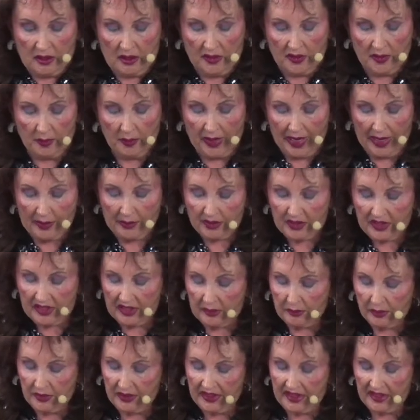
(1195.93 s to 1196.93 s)
The Bible
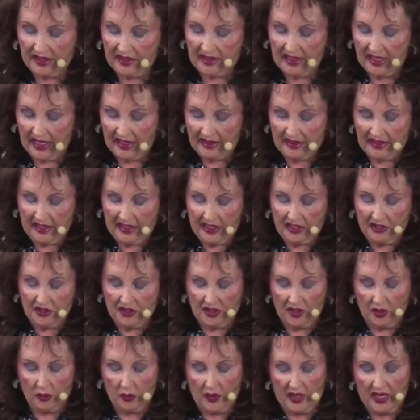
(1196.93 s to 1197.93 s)
simply does not
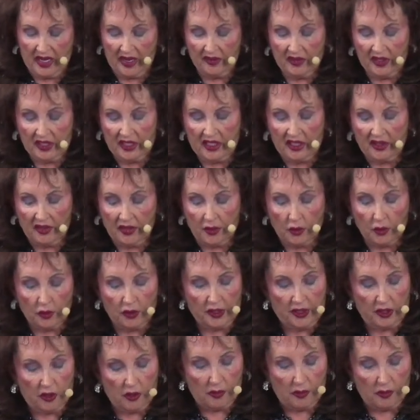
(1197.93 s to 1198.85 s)
teach that we have any authority